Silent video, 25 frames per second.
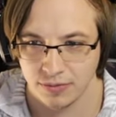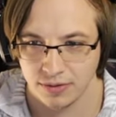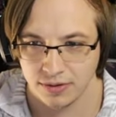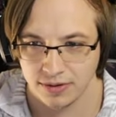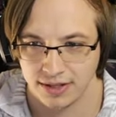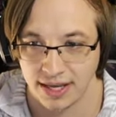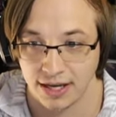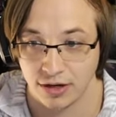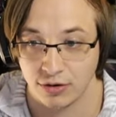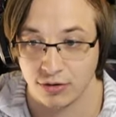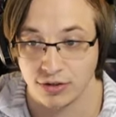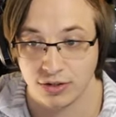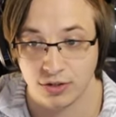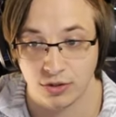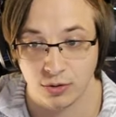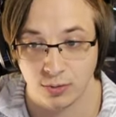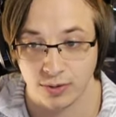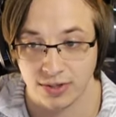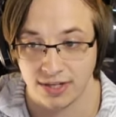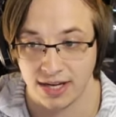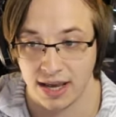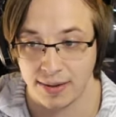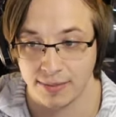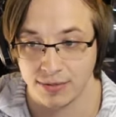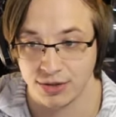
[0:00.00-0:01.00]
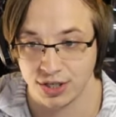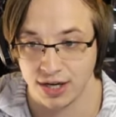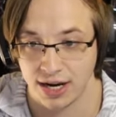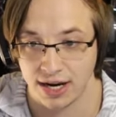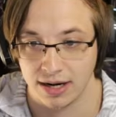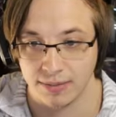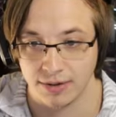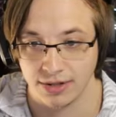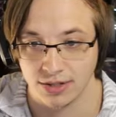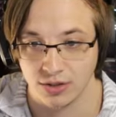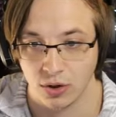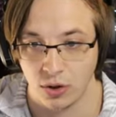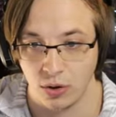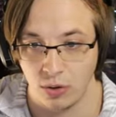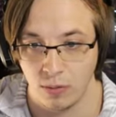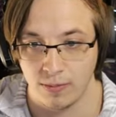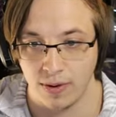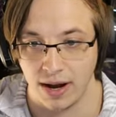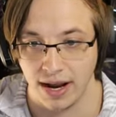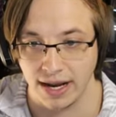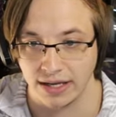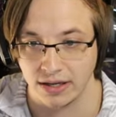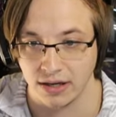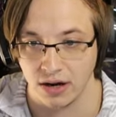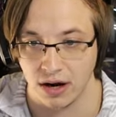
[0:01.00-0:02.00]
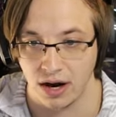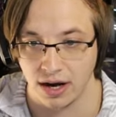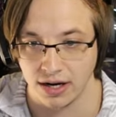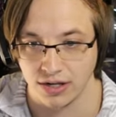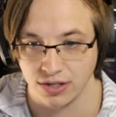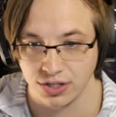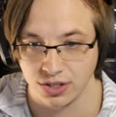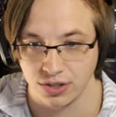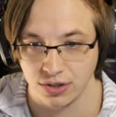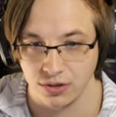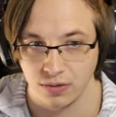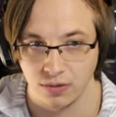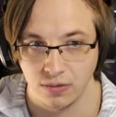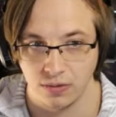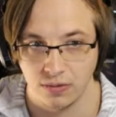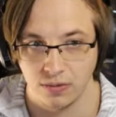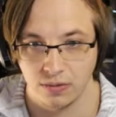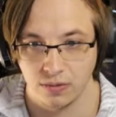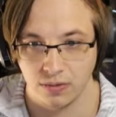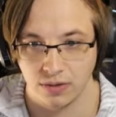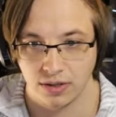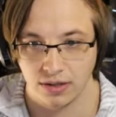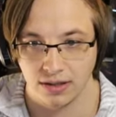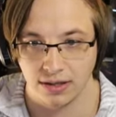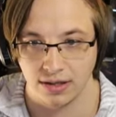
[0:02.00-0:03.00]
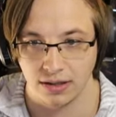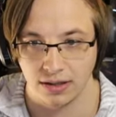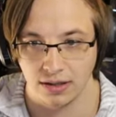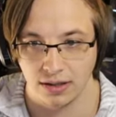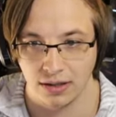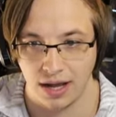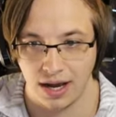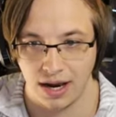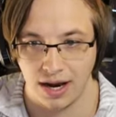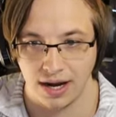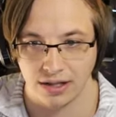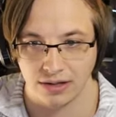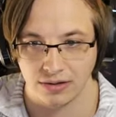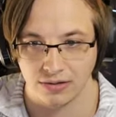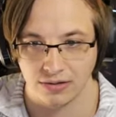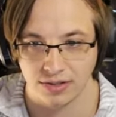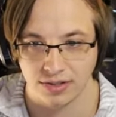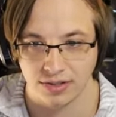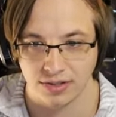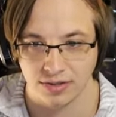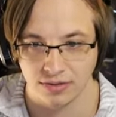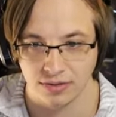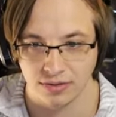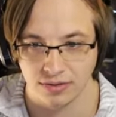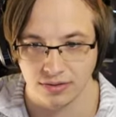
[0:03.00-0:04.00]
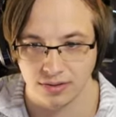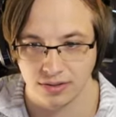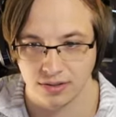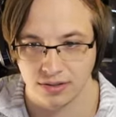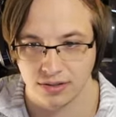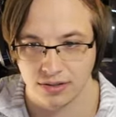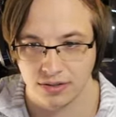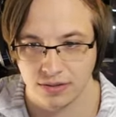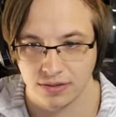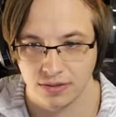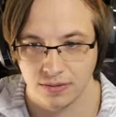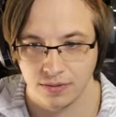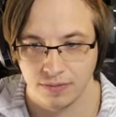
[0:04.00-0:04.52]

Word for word: Gain crystals when damaging enemies. Oh my gosh, dude. You're gonna get a lot of crystals.